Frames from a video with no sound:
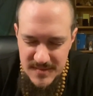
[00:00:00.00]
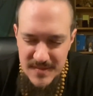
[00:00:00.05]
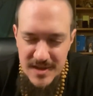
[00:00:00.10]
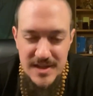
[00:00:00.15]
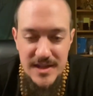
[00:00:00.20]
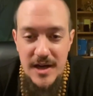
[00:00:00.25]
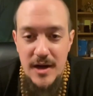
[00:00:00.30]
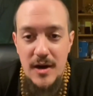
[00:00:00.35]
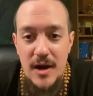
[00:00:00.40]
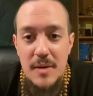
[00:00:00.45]

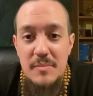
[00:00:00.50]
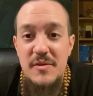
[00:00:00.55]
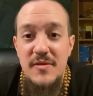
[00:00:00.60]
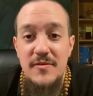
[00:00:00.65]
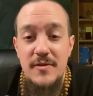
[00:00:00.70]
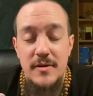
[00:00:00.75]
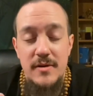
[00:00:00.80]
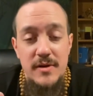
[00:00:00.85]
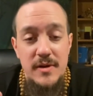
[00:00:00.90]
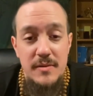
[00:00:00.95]
Now, I'm a
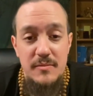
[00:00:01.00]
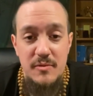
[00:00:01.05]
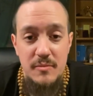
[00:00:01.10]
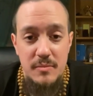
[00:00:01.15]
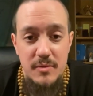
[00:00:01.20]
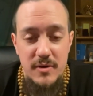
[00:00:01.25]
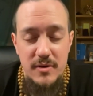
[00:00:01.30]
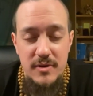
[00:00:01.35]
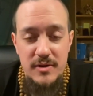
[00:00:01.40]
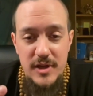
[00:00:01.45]
very
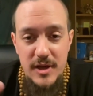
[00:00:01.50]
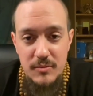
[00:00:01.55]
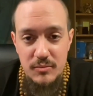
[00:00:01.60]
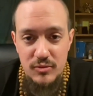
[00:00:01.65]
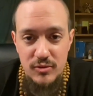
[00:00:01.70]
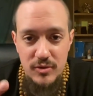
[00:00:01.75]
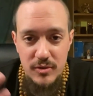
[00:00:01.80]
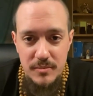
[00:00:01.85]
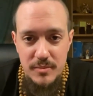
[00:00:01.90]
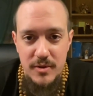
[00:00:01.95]

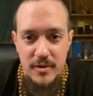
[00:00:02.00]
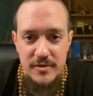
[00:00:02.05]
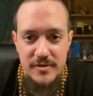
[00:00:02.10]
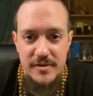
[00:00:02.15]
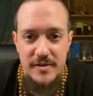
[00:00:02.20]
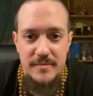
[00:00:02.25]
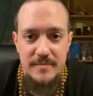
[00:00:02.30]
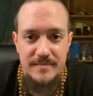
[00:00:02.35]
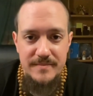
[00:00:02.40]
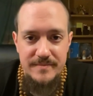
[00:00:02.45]
liberal
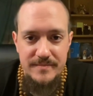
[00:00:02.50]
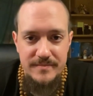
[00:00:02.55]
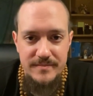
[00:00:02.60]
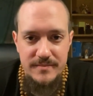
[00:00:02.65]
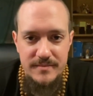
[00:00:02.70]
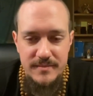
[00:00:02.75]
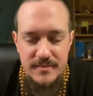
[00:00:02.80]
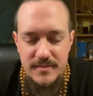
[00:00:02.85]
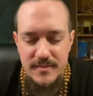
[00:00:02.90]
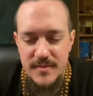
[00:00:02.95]
person.
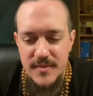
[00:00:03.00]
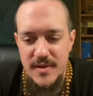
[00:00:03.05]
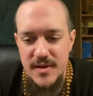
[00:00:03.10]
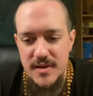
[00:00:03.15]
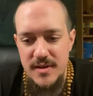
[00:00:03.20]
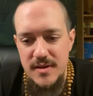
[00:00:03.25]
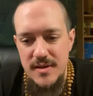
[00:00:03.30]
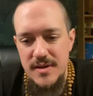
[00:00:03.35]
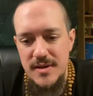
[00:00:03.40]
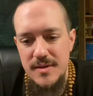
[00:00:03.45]

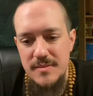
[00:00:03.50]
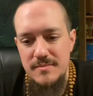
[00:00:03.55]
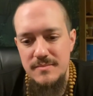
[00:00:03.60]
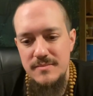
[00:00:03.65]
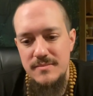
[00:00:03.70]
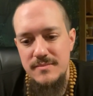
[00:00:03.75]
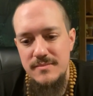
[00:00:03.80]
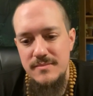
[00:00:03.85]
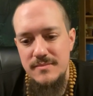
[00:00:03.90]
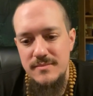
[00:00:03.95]

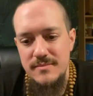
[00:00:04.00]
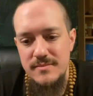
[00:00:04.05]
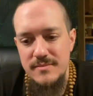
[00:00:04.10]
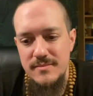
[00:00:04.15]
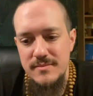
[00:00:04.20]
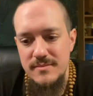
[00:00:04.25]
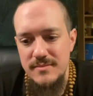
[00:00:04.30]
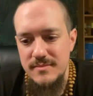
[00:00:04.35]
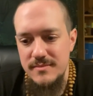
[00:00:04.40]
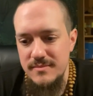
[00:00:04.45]
Um,
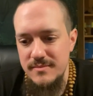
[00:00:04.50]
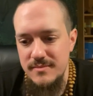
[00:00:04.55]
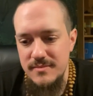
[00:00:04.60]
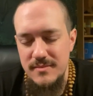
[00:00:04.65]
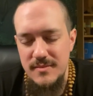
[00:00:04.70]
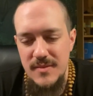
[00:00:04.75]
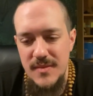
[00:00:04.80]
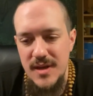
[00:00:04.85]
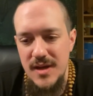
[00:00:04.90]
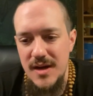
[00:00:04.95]

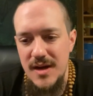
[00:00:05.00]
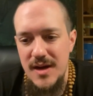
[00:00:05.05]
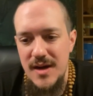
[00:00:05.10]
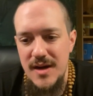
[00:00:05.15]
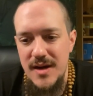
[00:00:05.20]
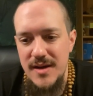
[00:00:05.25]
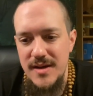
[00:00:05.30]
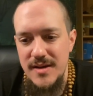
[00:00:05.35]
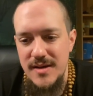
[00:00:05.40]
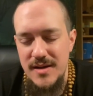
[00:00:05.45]

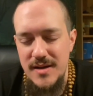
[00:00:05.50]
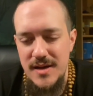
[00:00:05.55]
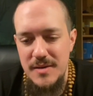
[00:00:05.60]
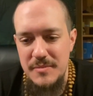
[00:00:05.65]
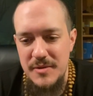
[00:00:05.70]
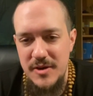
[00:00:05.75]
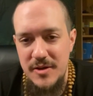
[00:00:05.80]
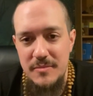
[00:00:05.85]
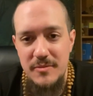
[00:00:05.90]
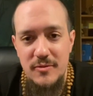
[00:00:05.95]
I, uh, I'm
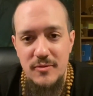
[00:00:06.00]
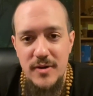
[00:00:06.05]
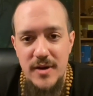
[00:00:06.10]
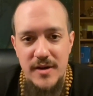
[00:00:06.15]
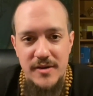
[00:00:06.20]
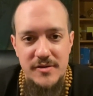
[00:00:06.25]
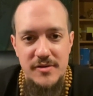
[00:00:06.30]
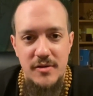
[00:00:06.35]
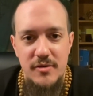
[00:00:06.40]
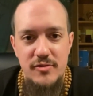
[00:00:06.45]
a
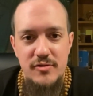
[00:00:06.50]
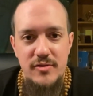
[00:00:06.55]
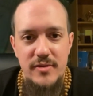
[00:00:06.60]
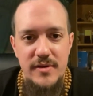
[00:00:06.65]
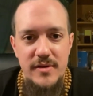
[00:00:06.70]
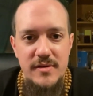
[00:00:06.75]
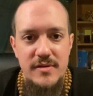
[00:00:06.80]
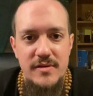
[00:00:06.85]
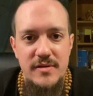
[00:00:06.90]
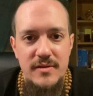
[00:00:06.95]
democratic
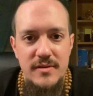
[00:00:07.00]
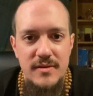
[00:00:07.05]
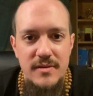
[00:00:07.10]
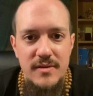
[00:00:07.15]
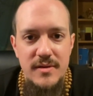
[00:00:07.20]
socialist.